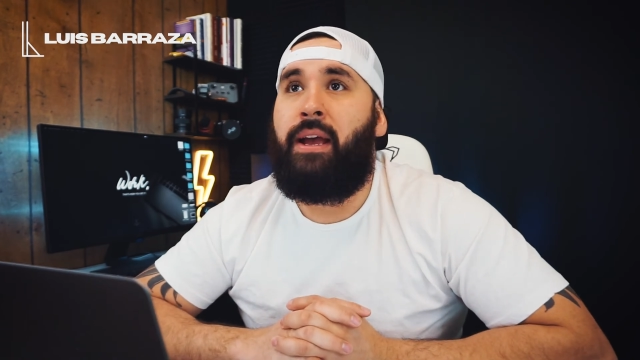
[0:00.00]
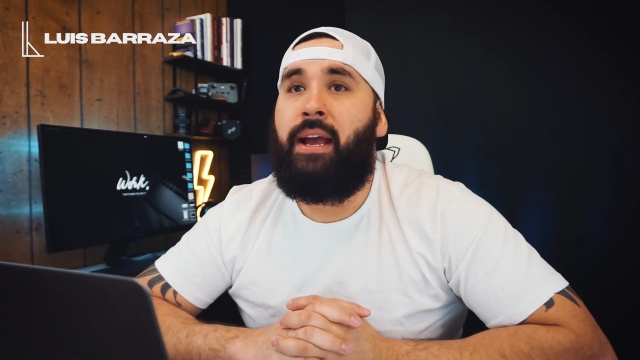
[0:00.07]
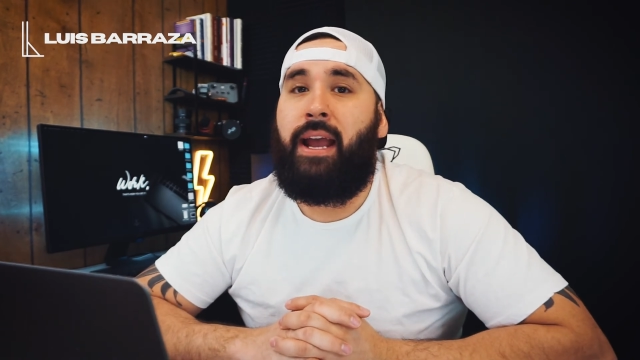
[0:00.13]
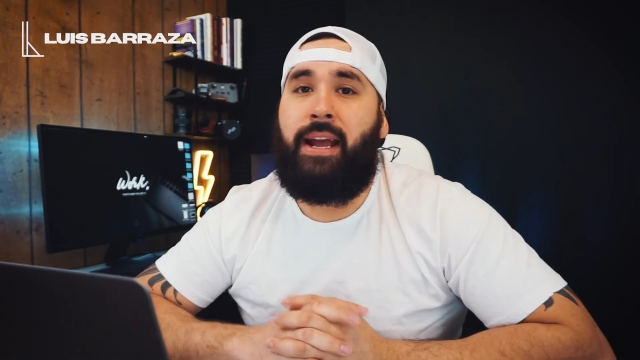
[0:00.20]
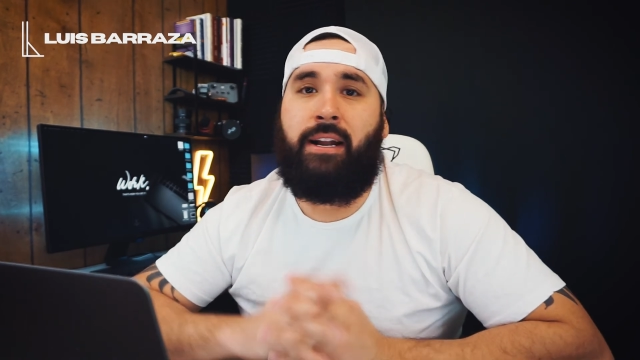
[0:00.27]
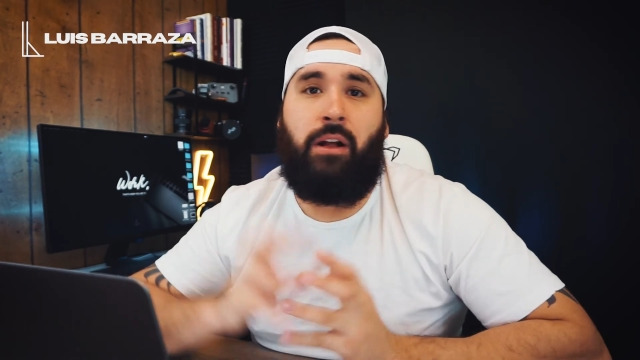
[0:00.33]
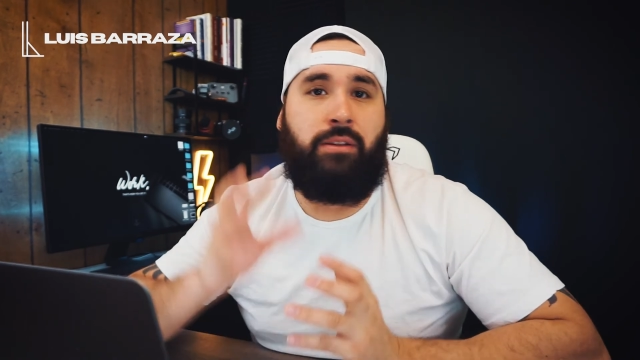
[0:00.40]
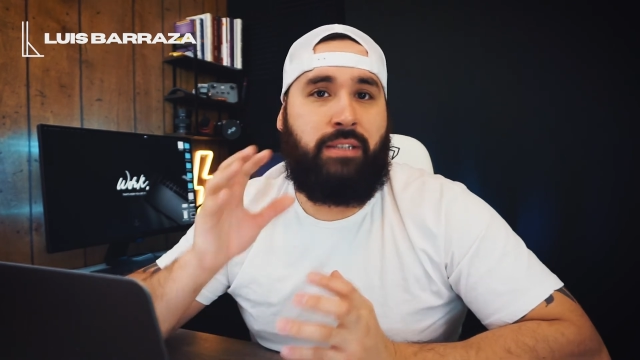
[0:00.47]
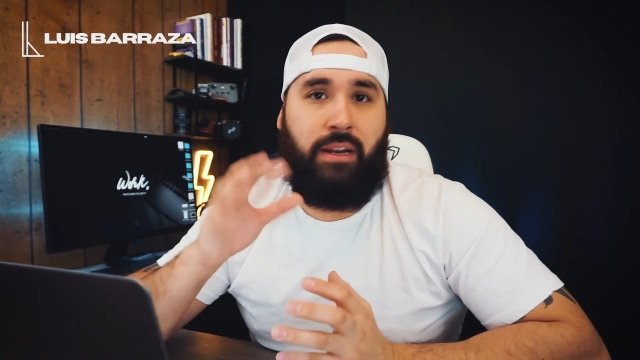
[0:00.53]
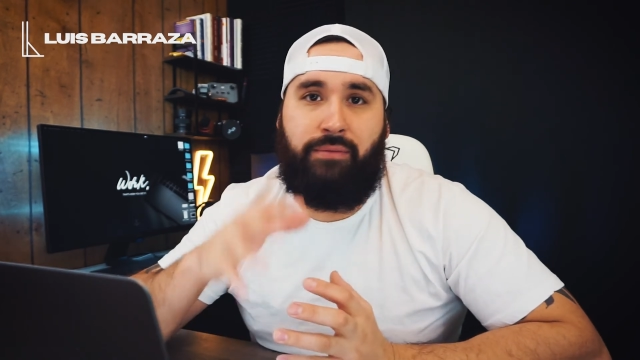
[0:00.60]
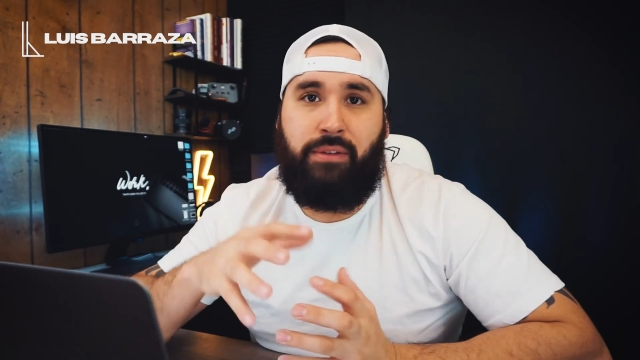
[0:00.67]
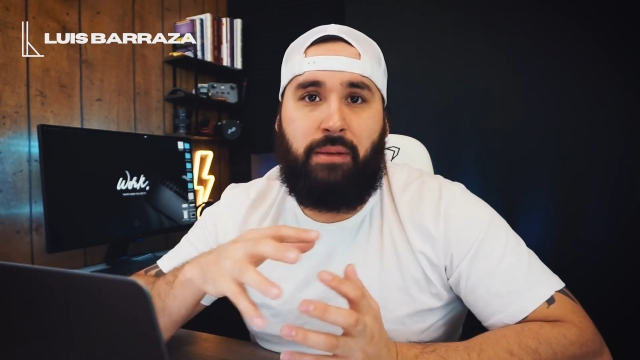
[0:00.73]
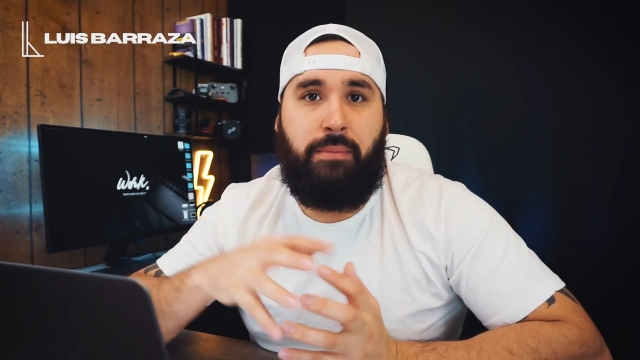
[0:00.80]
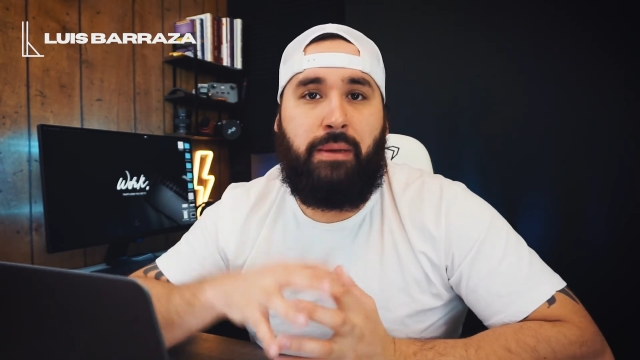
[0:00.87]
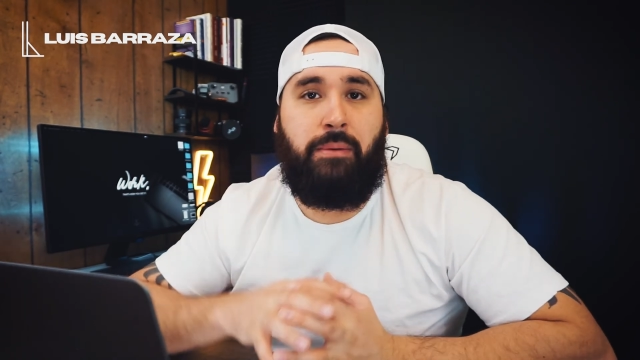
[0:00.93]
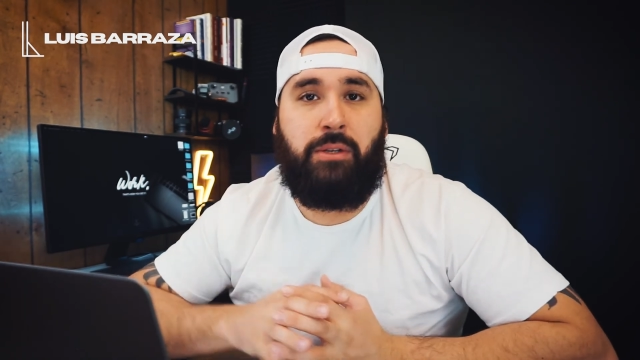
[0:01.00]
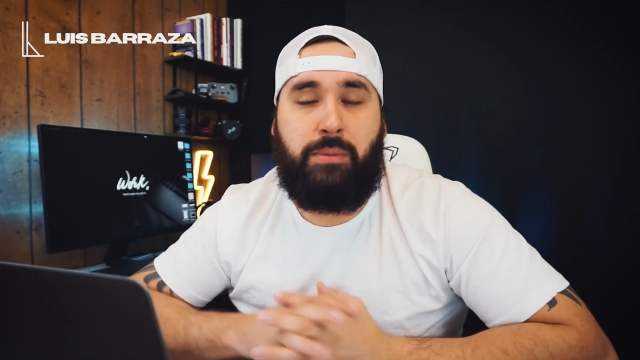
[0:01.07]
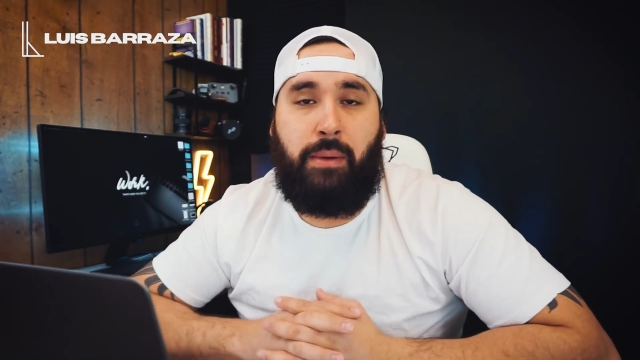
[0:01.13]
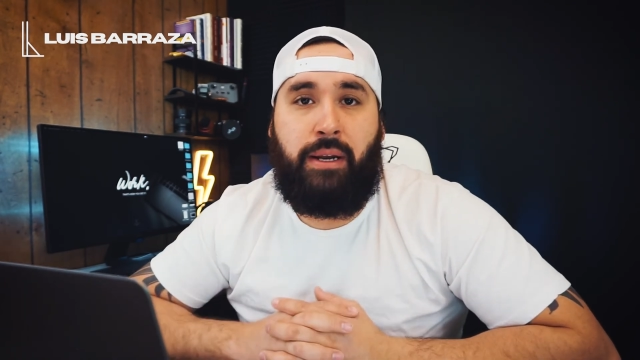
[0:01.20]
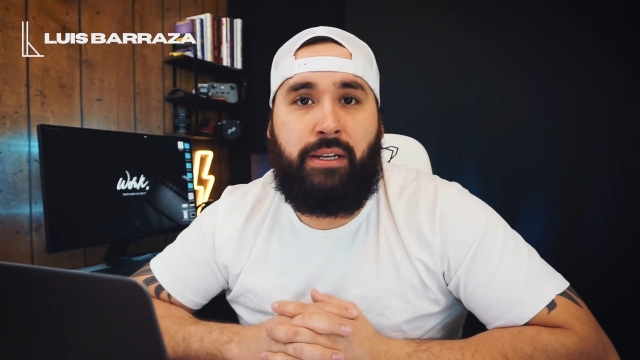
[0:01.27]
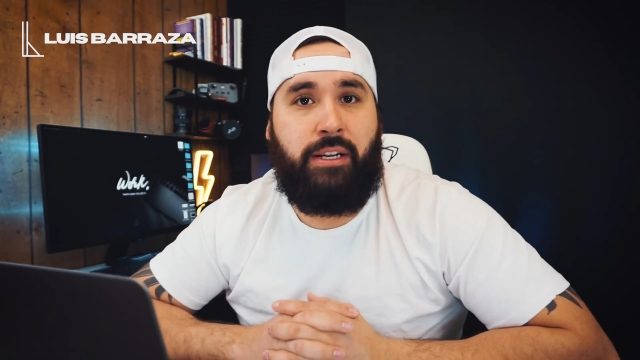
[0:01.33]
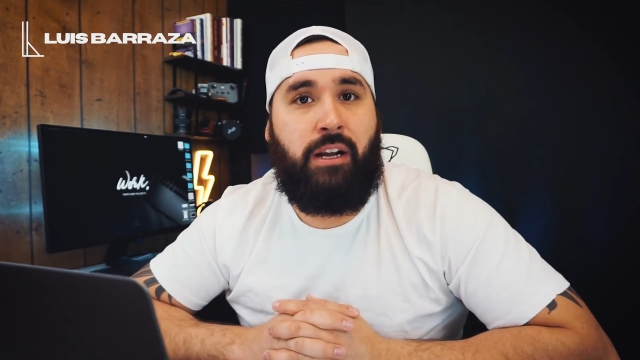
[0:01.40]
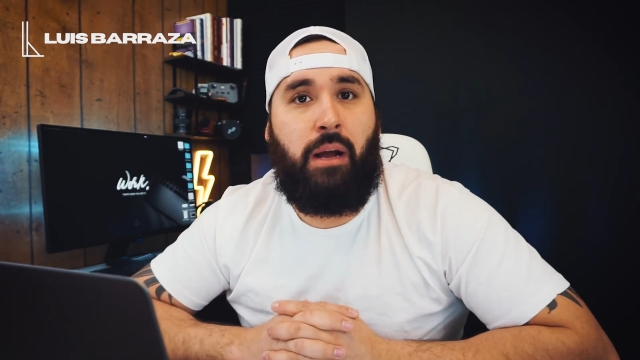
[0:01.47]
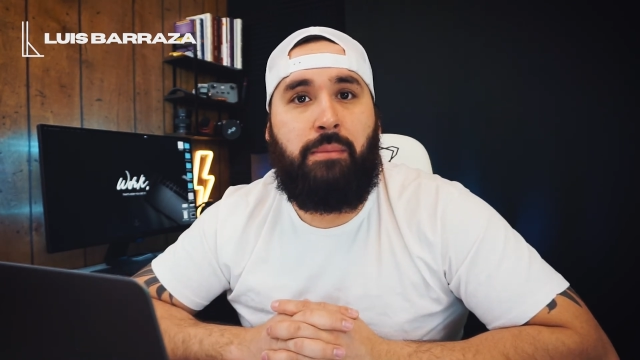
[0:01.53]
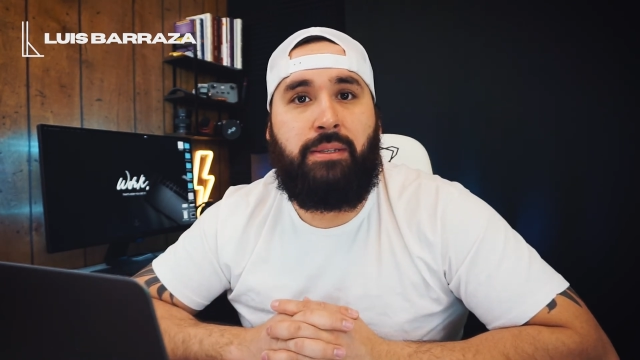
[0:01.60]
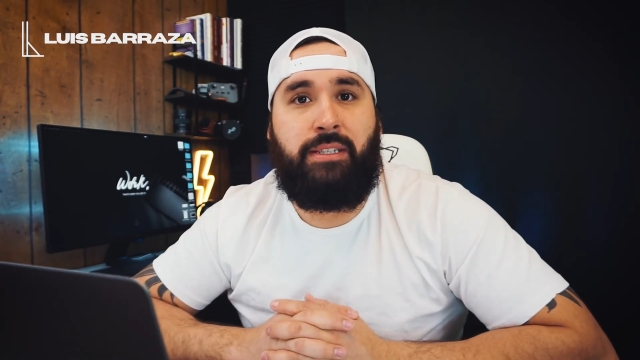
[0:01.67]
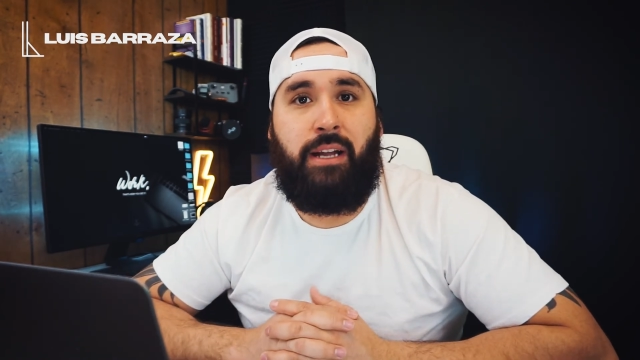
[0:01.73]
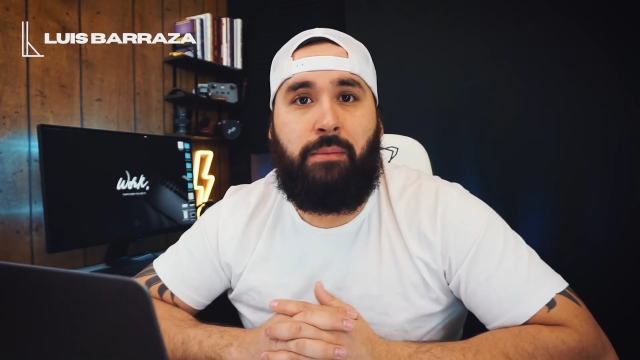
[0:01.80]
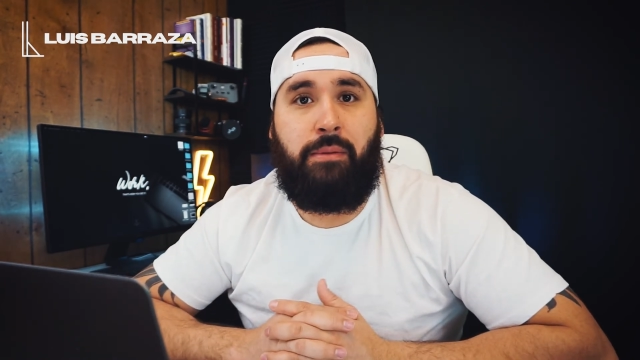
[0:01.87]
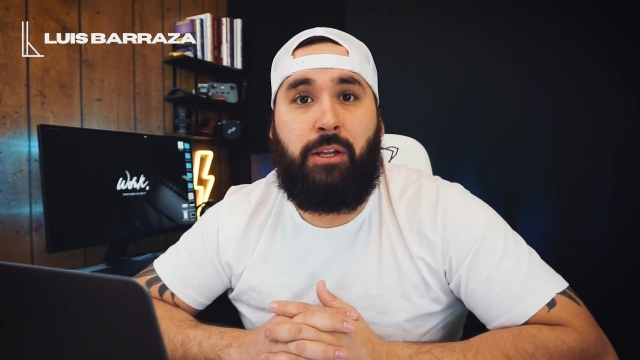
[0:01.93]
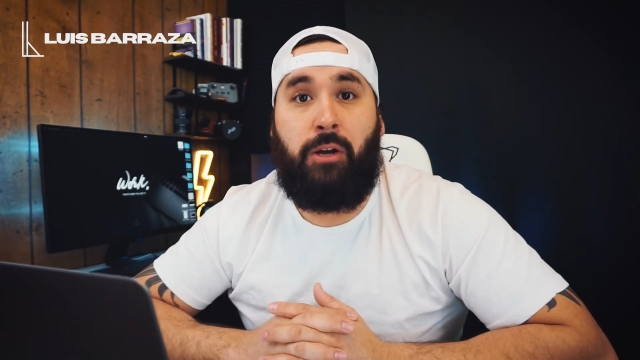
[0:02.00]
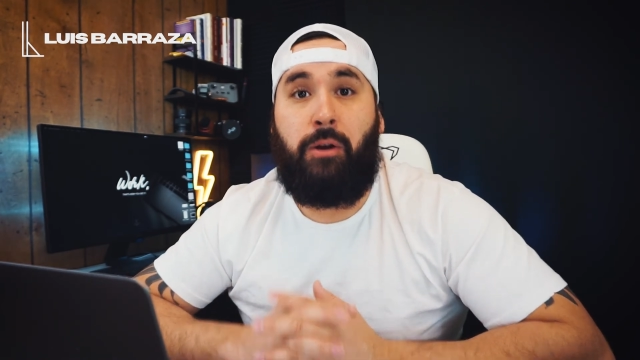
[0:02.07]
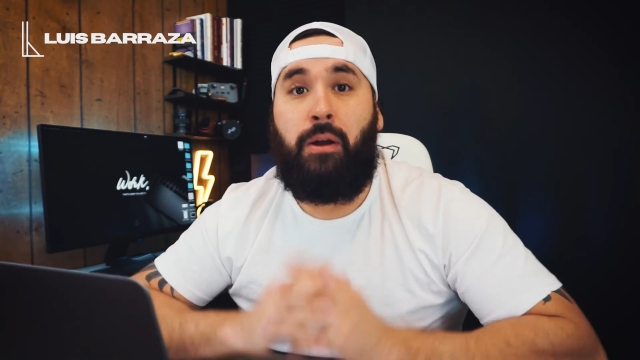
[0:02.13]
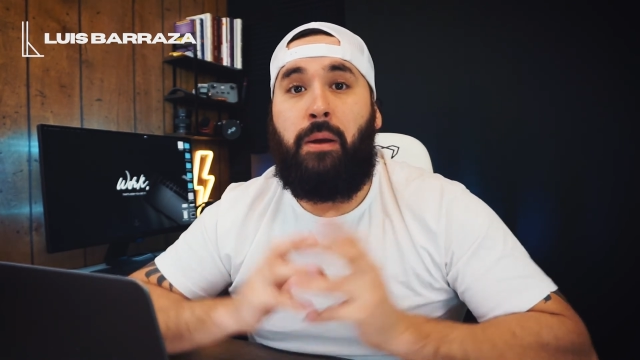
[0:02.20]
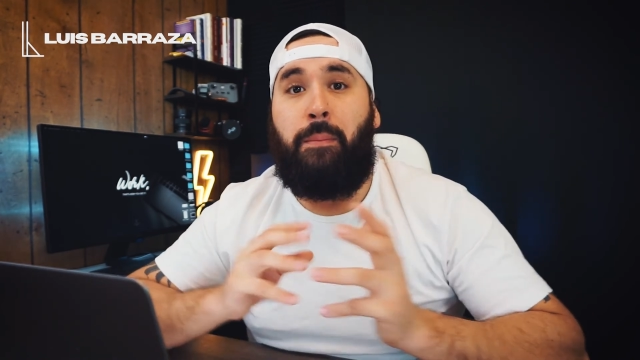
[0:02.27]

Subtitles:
and I'll definitely be responding to comments down below.